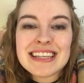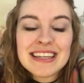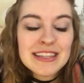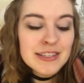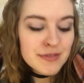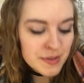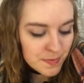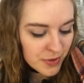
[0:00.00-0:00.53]
and
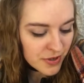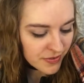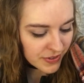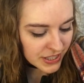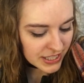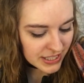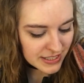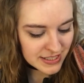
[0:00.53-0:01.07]
this is
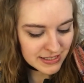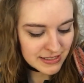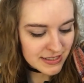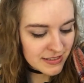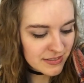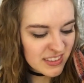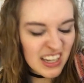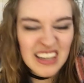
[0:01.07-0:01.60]
perfect because
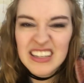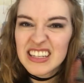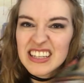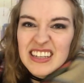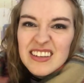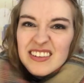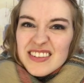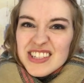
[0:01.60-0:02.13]
it's kind of
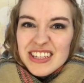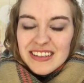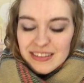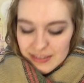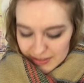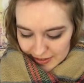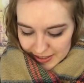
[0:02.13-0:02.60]
huge and